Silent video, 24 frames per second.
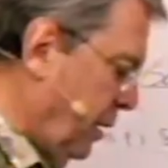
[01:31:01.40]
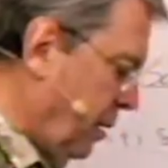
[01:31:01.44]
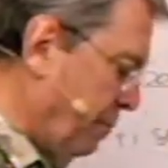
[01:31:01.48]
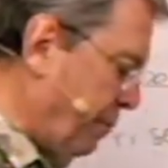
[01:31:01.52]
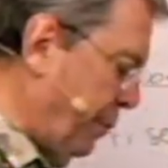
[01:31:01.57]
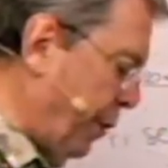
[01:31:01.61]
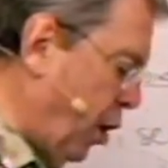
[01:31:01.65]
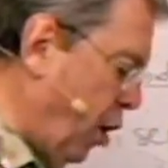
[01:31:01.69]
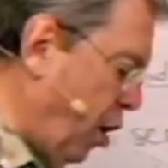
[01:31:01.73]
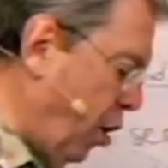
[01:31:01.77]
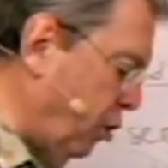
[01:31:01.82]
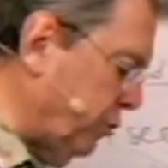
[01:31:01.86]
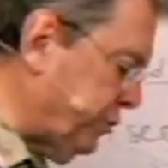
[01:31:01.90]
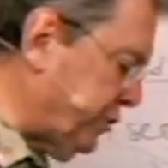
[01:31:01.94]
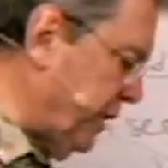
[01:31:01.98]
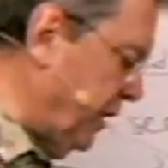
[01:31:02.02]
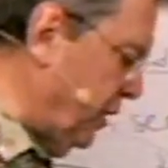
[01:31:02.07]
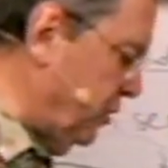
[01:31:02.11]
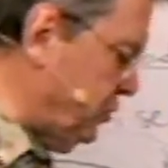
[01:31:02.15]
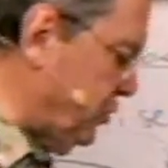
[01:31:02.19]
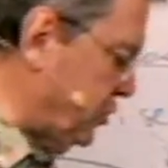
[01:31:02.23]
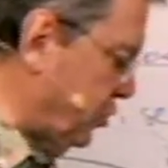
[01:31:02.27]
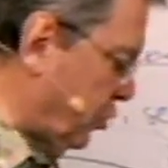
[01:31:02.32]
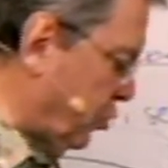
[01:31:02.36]
Paul
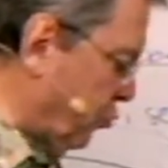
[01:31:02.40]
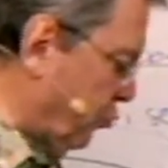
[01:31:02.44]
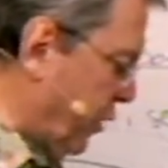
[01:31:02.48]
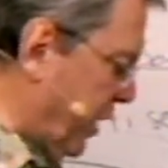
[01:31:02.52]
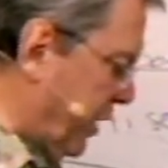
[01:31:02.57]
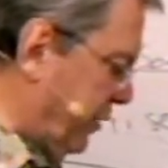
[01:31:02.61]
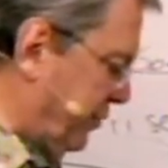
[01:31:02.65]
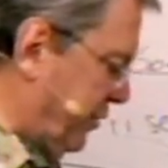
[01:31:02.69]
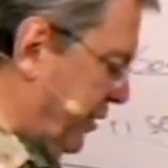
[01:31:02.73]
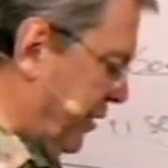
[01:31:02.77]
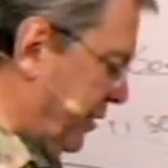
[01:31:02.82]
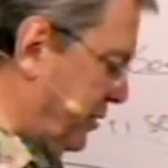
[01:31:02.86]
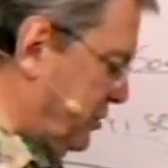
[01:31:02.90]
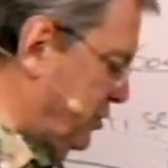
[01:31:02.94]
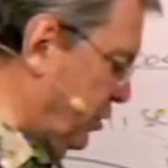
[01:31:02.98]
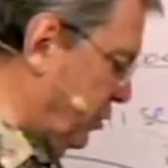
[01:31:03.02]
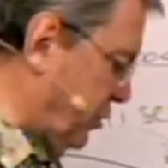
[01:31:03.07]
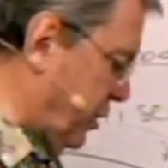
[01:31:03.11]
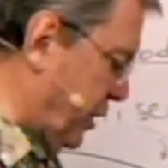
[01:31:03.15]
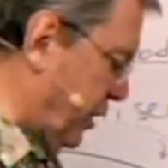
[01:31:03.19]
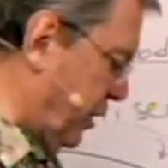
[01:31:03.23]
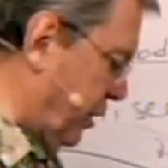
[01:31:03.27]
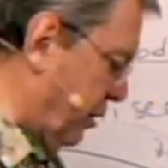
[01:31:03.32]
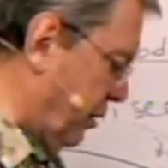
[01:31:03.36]
tells the Corinthians.
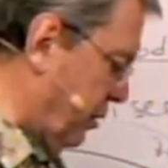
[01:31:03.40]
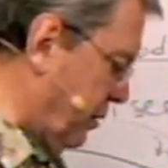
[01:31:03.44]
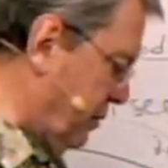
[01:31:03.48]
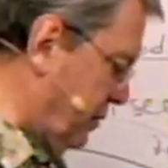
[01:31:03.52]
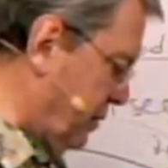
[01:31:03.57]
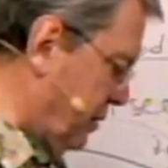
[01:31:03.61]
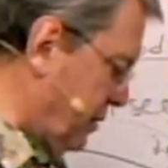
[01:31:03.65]
Look here.